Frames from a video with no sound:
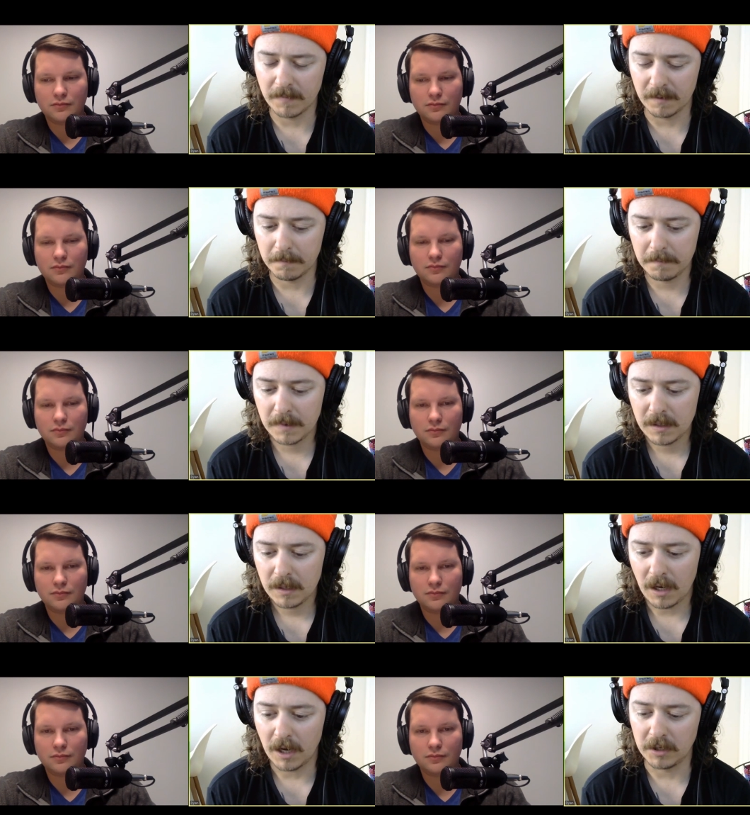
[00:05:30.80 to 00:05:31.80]
Speaker 1: a,
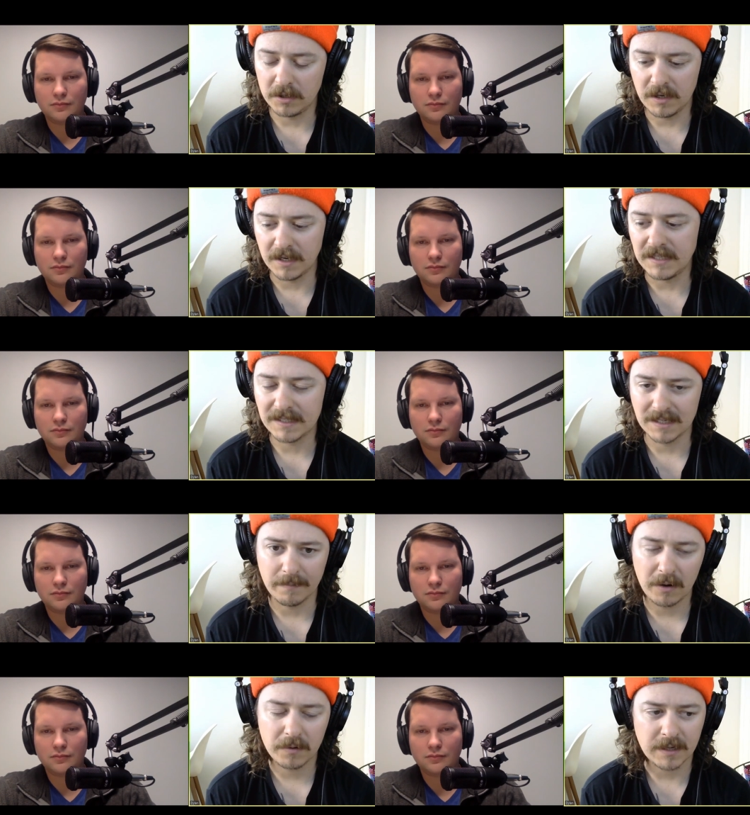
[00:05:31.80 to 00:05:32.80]
a, a decent
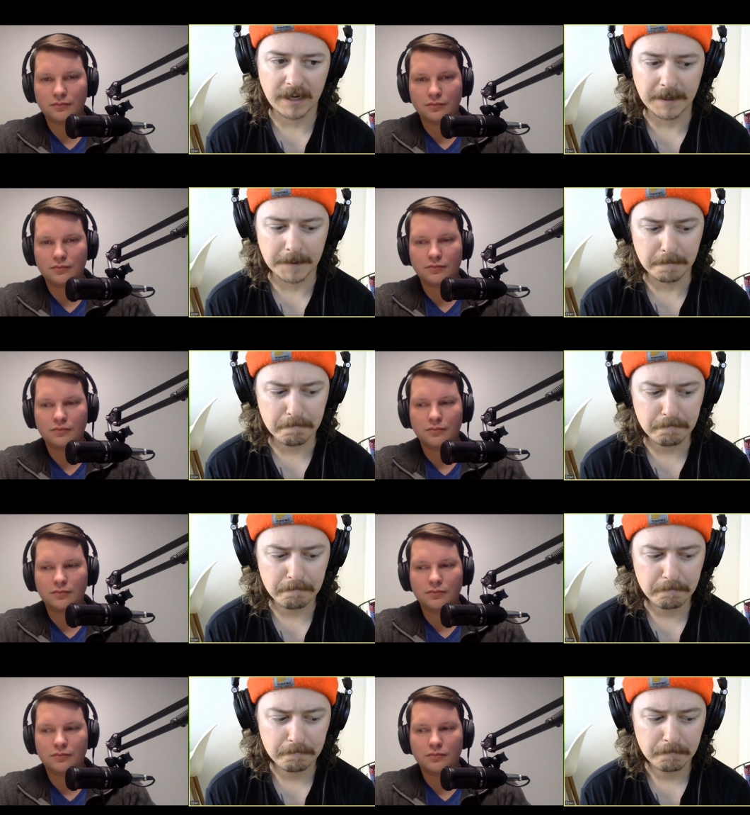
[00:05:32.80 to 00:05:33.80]
amount. Um,
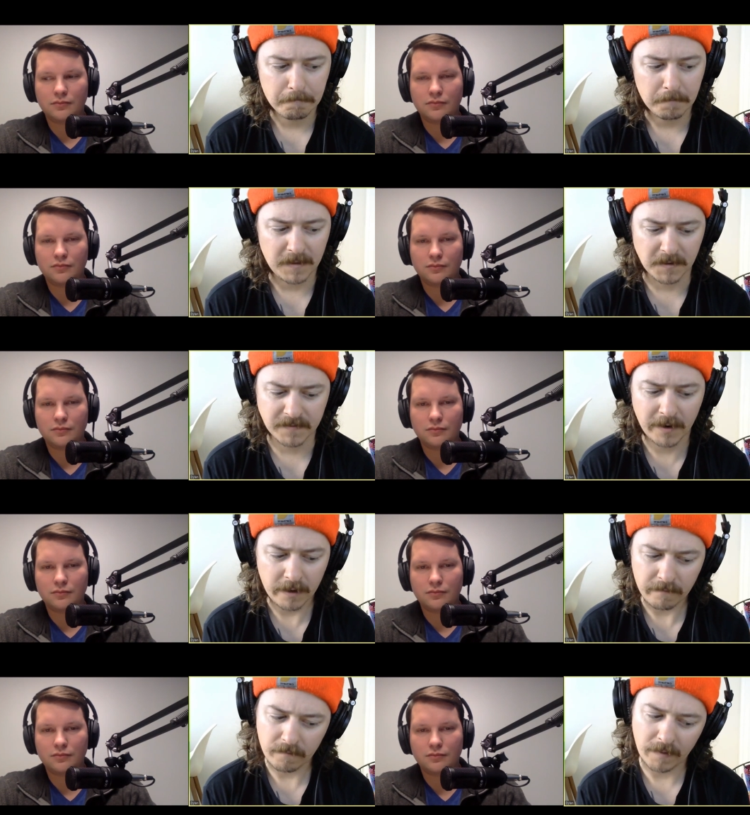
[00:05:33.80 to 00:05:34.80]
there's
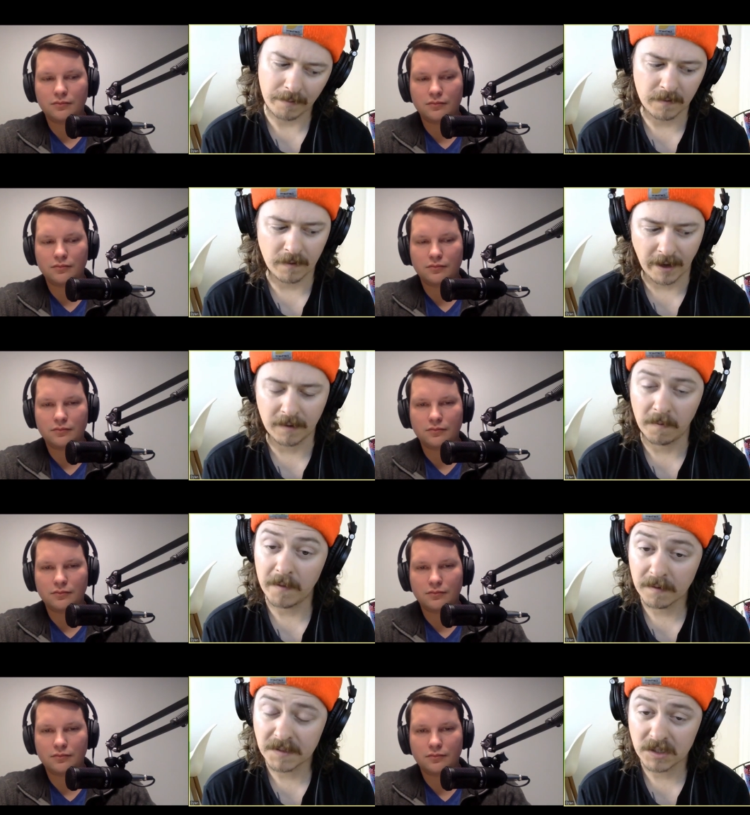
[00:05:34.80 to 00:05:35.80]
very I, can
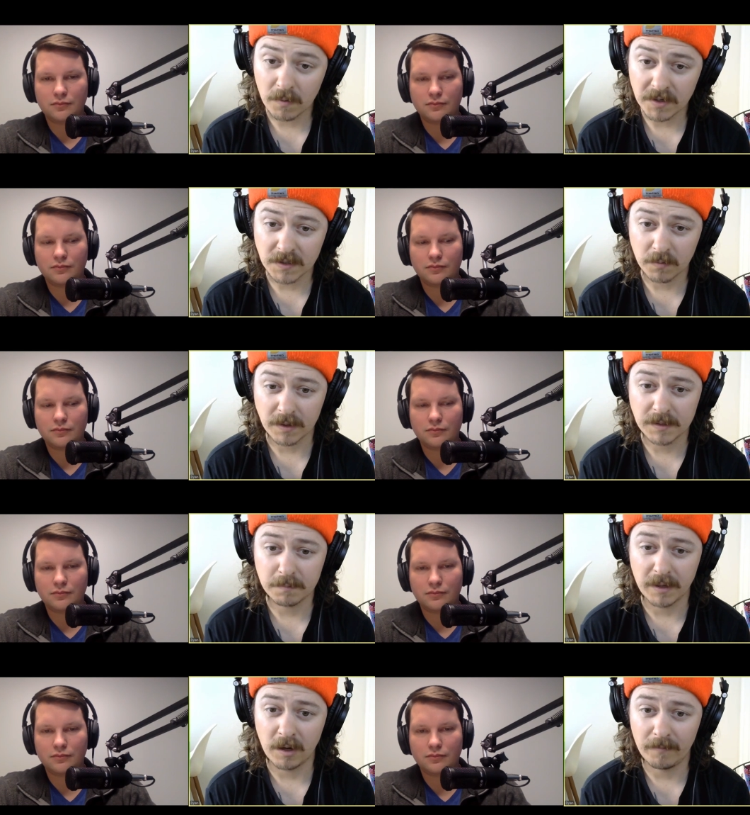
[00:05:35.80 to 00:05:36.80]
think of situations where it's
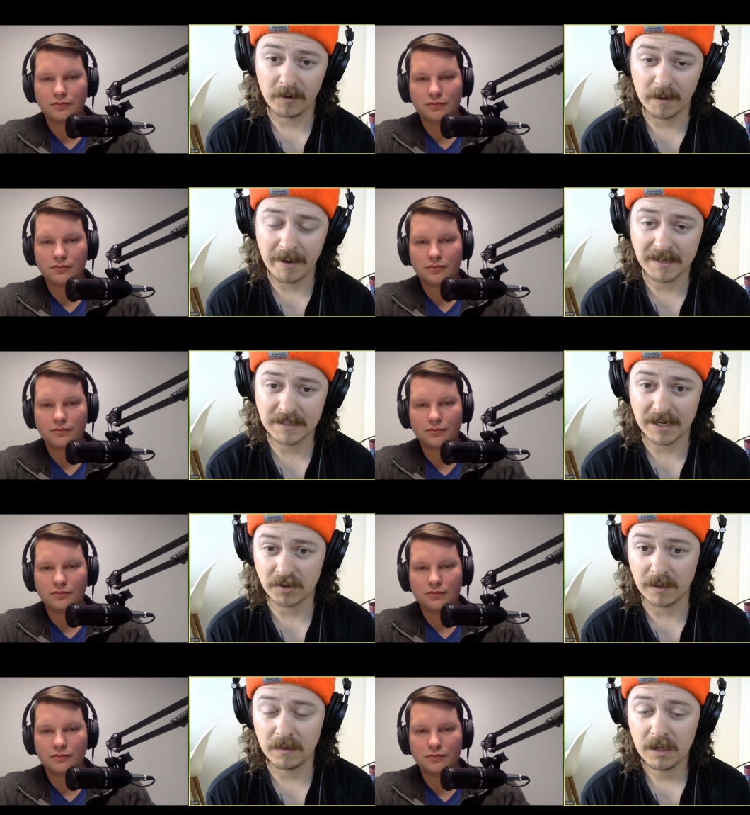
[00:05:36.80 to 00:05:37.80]
been helpful in the past to
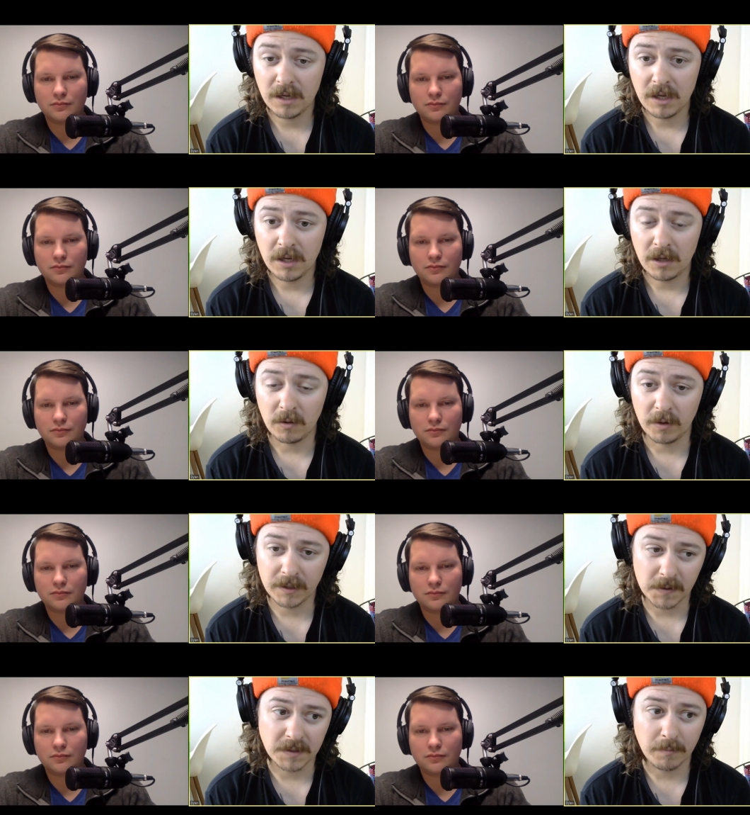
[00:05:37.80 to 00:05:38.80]
actually look
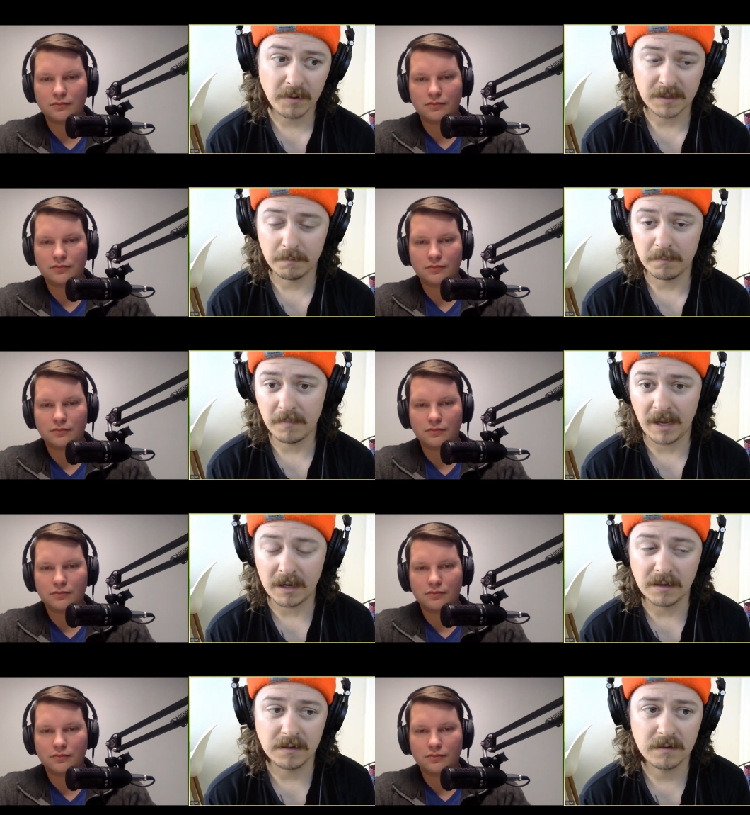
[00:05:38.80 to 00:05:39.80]
at those numbers and
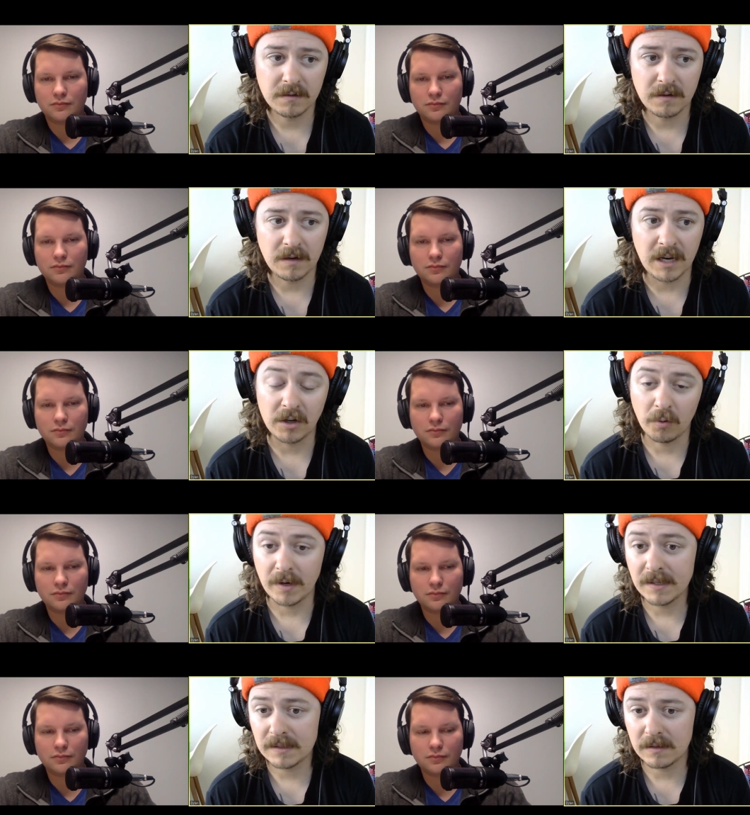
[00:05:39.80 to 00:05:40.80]
and
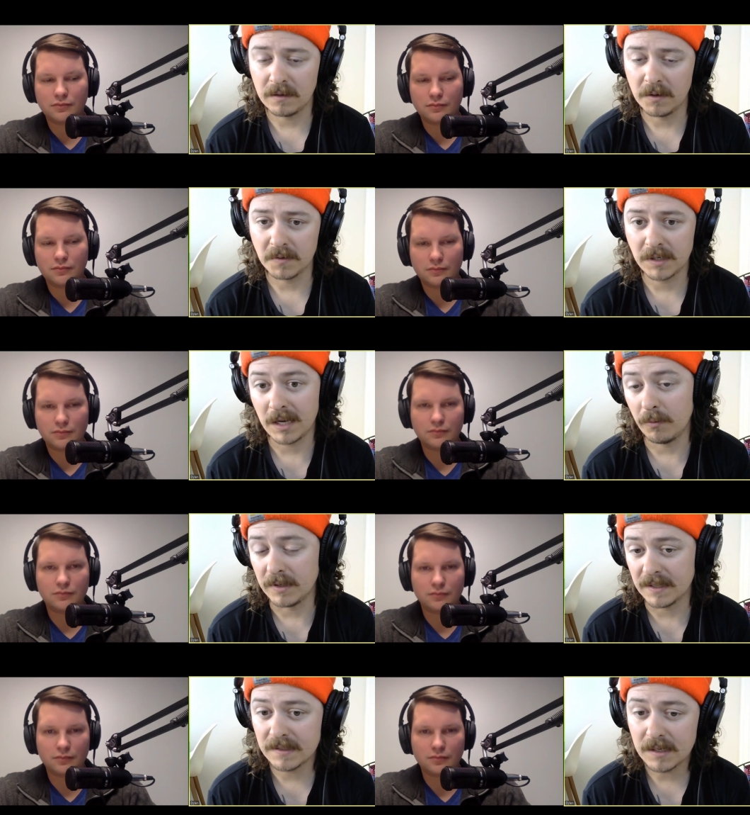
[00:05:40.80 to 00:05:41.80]
increase those keyword
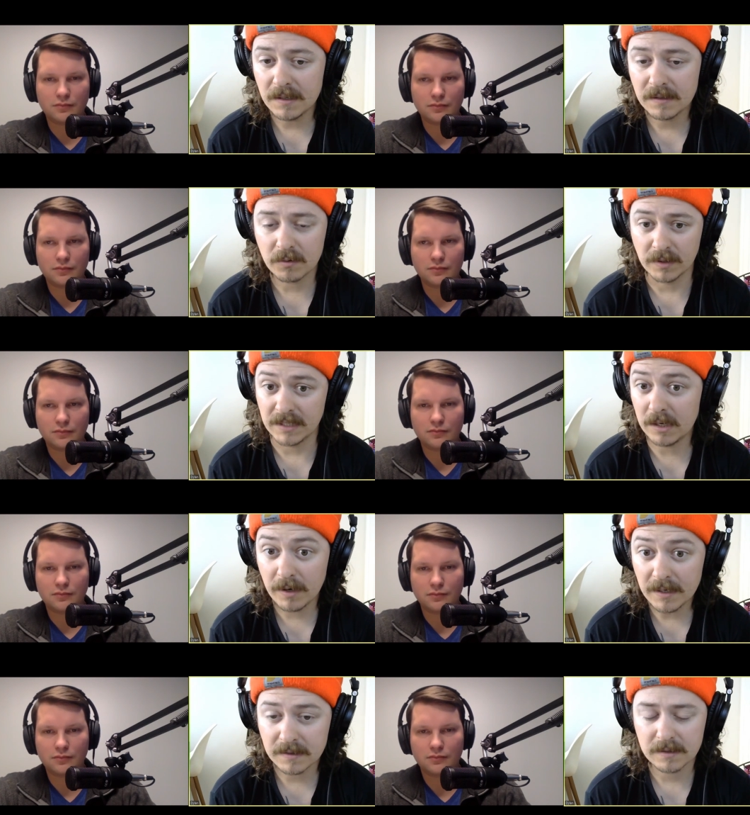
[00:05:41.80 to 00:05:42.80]
densities or
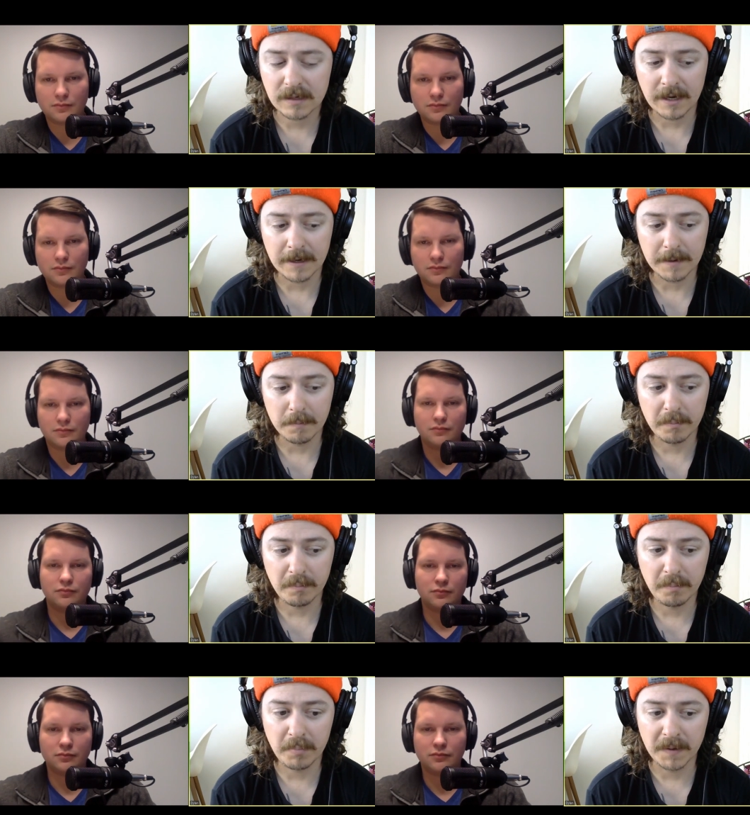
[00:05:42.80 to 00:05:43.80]
decrease, uh,
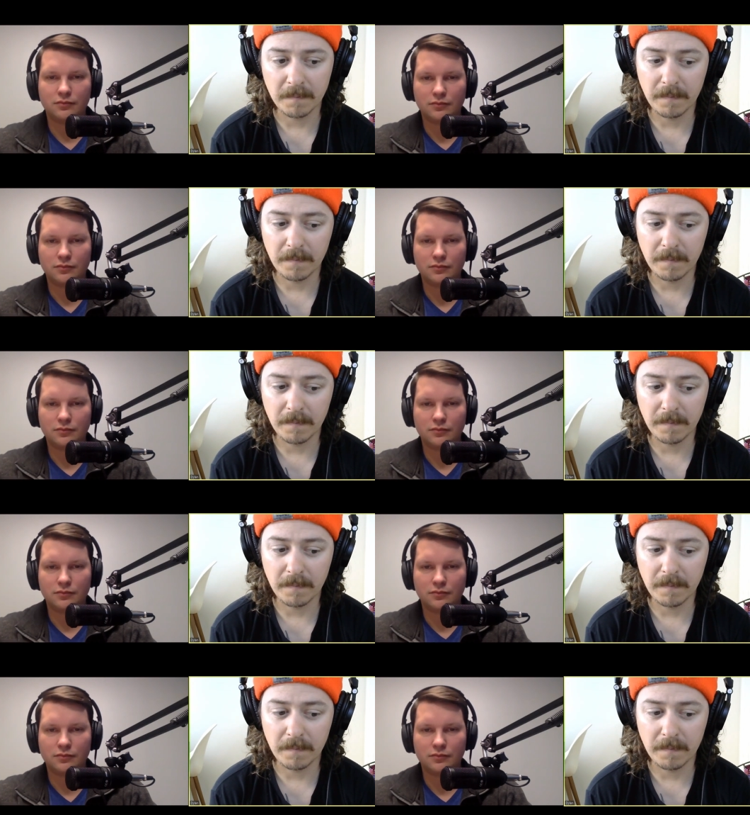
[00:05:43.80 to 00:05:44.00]
but